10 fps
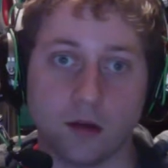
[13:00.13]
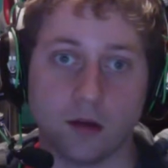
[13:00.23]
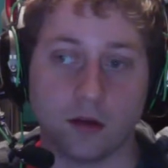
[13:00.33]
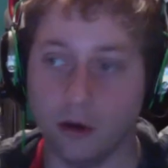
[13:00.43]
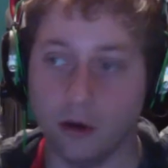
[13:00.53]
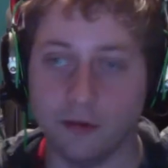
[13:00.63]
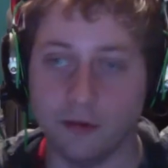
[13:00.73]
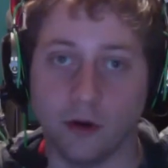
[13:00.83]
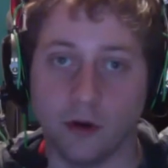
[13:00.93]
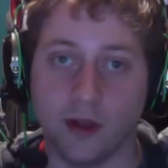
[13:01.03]
go
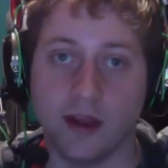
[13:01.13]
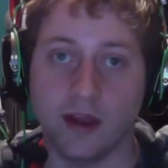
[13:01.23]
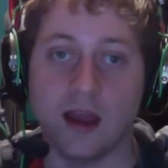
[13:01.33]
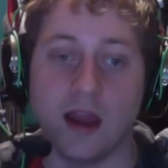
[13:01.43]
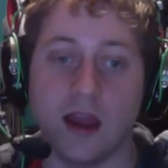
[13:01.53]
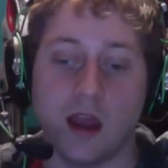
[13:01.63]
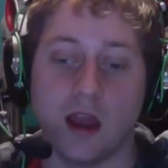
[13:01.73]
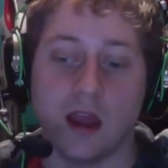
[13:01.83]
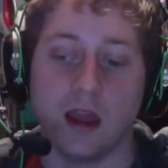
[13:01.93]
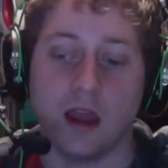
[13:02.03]
for it." Like,
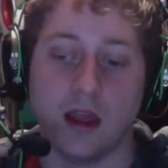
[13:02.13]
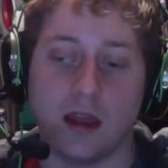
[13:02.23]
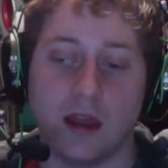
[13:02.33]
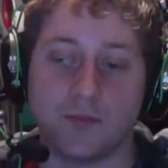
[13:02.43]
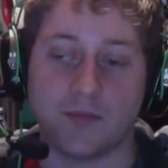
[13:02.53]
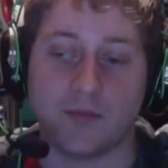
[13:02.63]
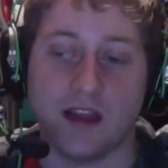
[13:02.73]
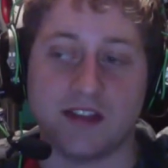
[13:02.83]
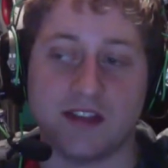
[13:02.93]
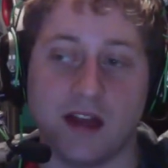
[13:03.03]

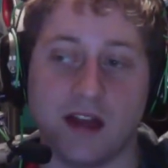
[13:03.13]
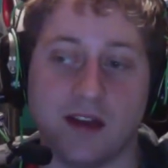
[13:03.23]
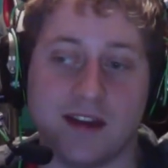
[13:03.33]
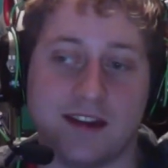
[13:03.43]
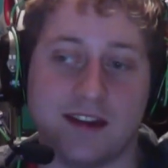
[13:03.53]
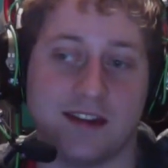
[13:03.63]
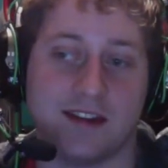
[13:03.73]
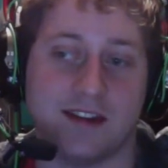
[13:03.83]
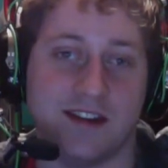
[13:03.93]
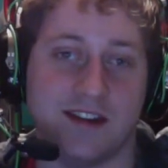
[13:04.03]
it's not like
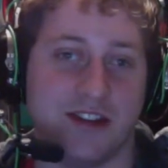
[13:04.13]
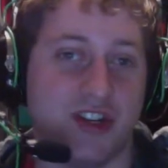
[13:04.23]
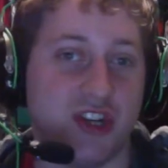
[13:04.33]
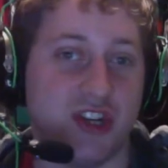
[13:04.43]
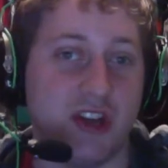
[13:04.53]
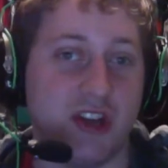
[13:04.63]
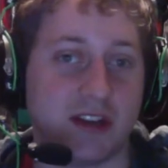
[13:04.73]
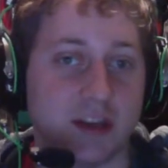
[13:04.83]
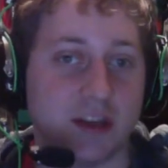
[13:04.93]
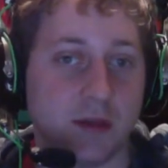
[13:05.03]
he's cheating.
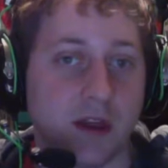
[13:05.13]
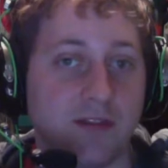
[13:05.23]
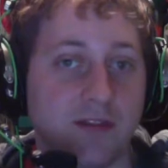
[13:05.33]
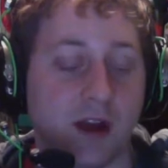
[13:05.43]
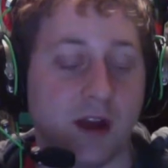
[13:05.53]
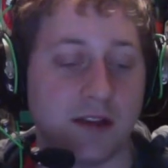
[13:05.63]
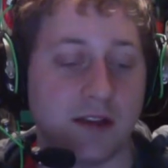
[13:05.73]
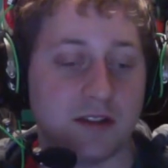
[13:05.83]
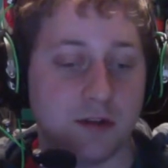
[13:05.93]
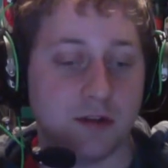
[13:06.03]
It's something that he forgot
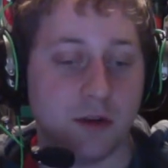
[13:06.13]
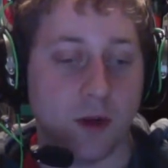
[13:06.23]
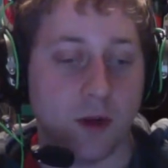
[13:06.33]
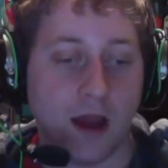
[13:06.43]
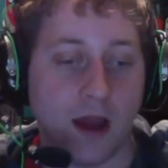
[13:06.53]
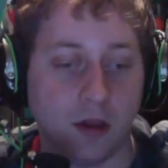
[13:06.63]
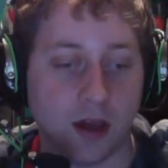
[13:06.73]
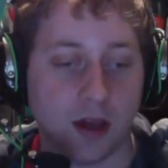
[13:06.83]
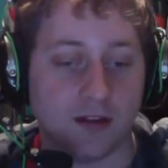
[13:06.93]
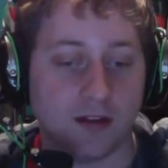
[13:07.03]
to do. And the way I look
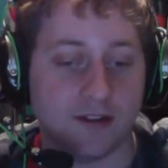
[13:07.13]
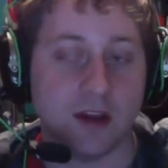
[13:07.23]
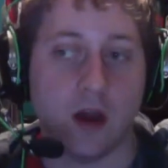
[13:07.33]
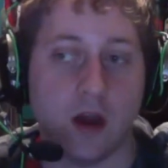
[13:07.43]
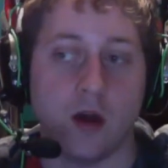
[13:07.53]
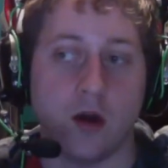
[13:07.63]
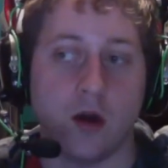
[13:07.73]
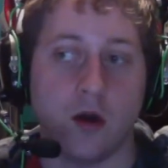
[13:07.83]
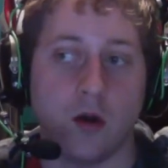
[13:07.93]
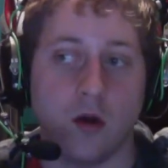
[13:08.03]
at it is,
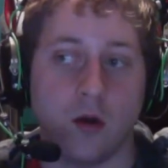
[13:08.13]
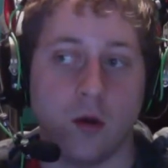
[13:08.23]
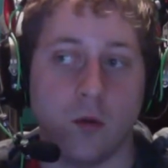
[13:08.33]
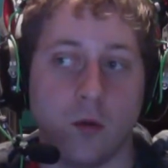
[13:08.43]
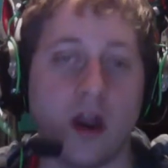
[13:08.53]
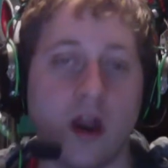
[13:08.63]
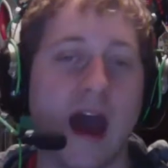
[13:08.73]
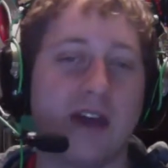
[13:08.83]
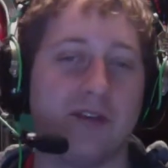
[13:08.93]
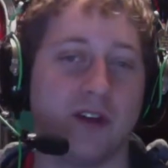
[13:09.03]
would
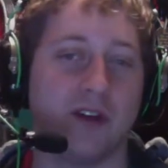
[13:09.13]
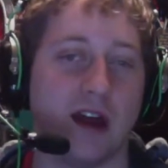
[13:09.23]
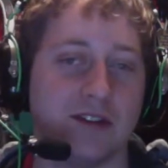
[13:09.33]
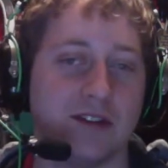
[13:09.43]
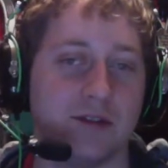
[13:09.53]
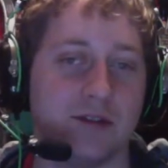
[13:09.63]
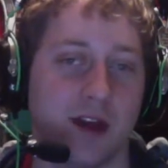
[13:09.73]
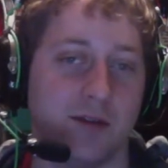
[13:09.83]
I have forgotten to do that?